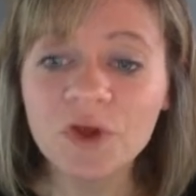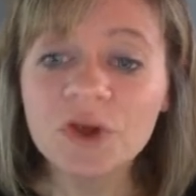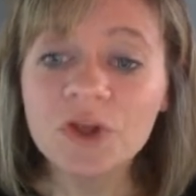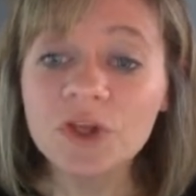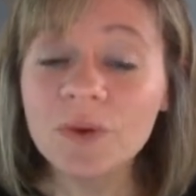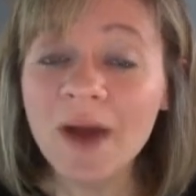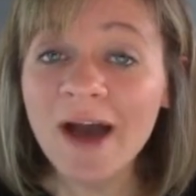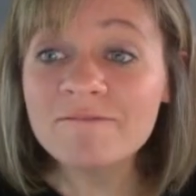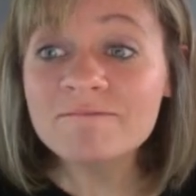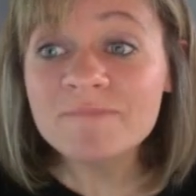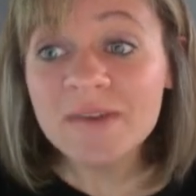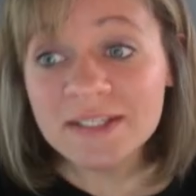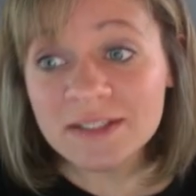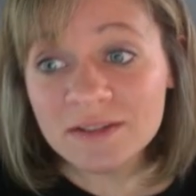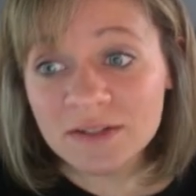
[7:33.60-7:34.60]
you have
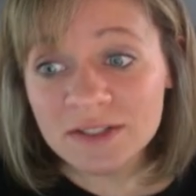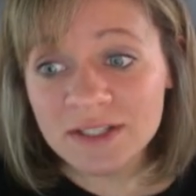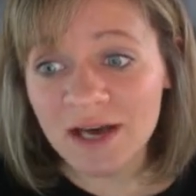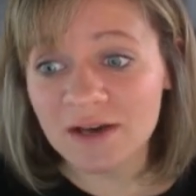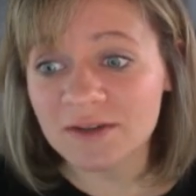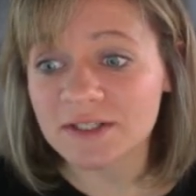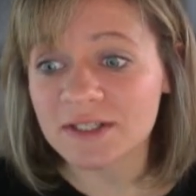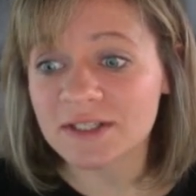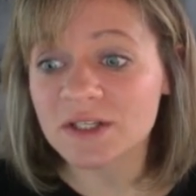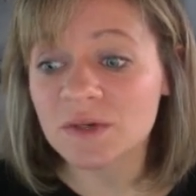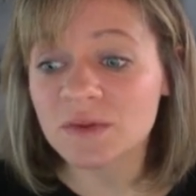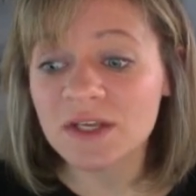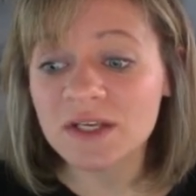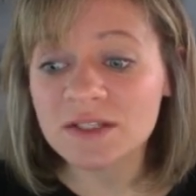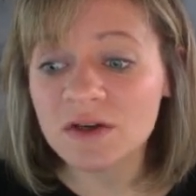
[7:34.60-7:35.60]
muscle cells. And
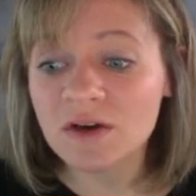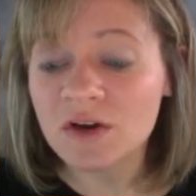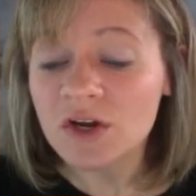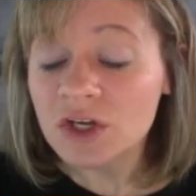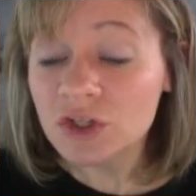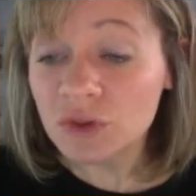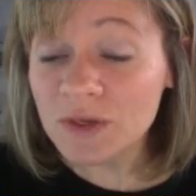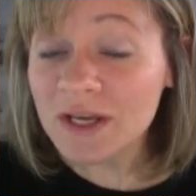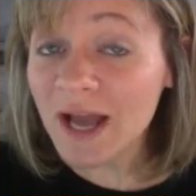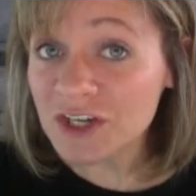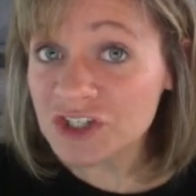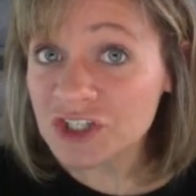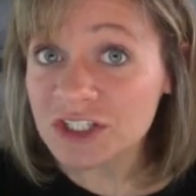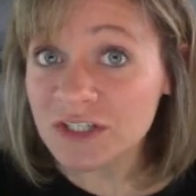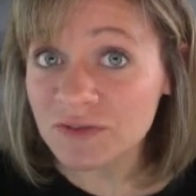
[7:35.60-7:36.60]
so these are three
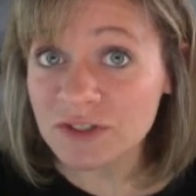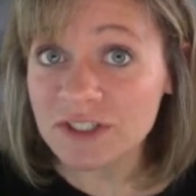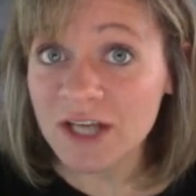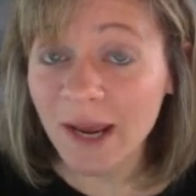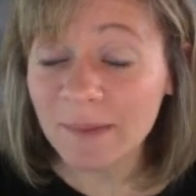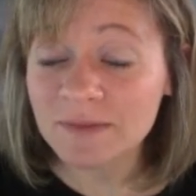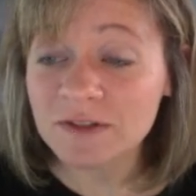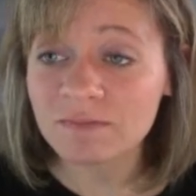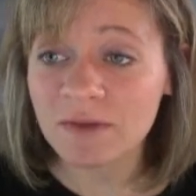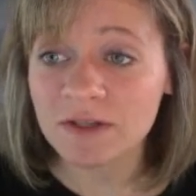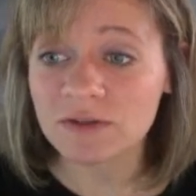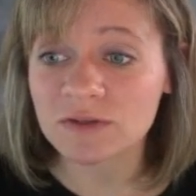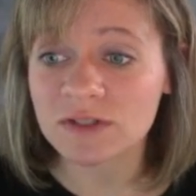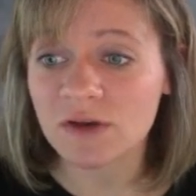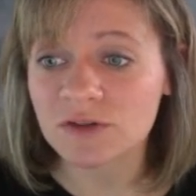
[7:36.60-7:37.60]
actually different types of
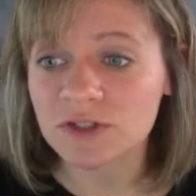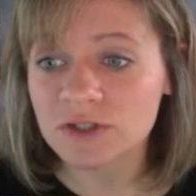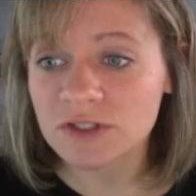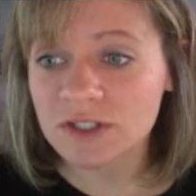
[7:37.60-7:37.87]
muscle cells,